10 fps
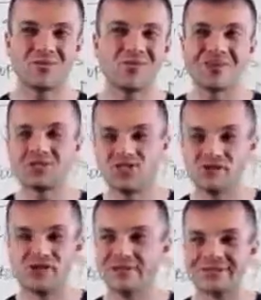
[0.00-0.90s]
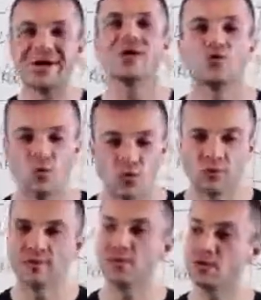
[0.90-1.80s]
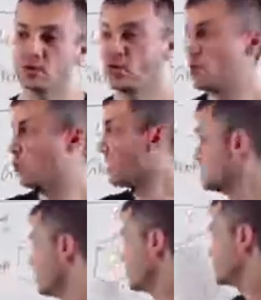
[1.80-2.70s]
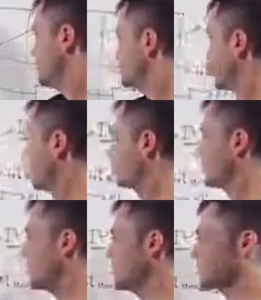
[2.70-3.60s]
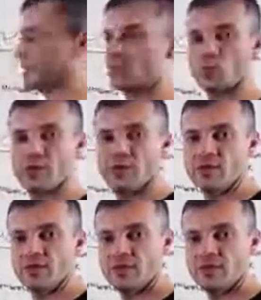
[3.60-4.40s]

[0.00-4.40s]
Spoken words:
Okay, we're not going to change the entire world, but look, we can change this world right here, can't we?